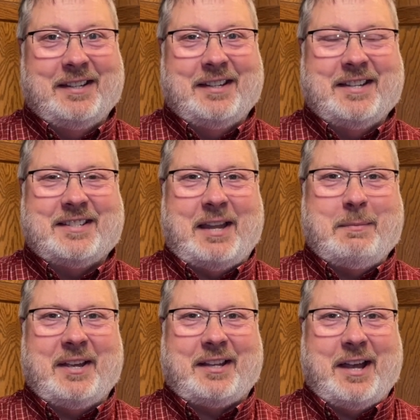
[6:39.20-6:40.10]
send
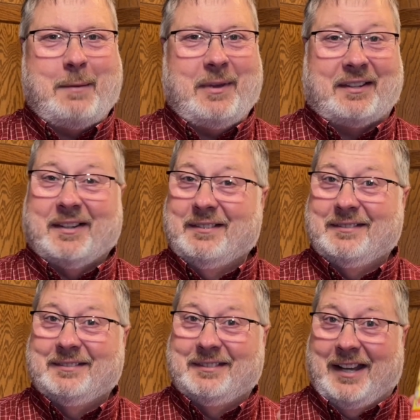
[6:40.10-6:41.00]
me a comment.
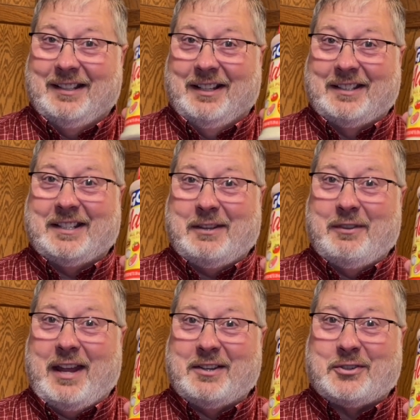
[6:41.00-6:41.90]
I'd like to give
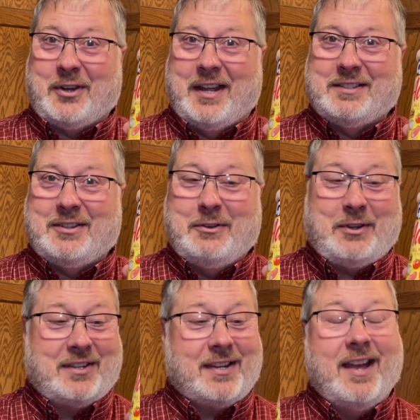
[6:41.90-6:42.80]
that a try too,
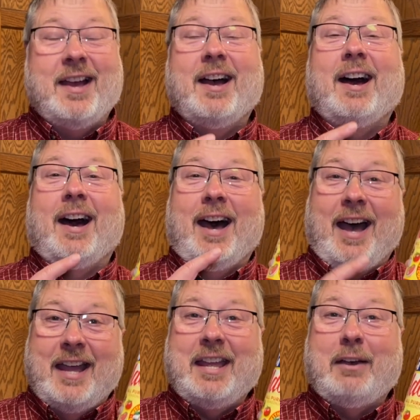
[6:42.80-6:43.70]
because
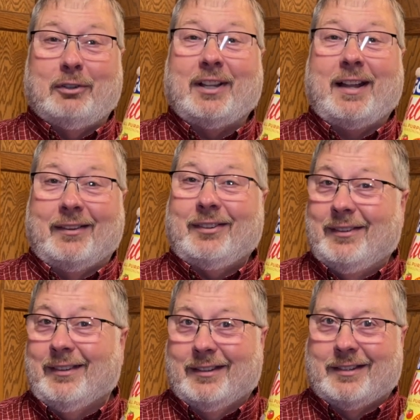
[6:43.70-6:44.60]
I have a lot of
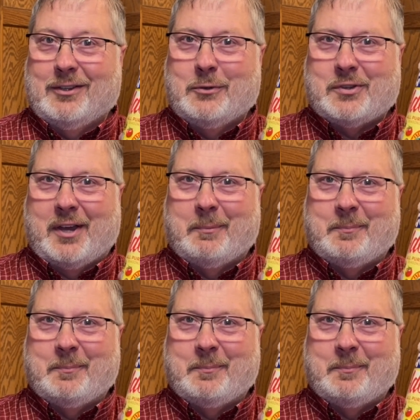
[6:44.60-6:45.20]
seasoning to use up.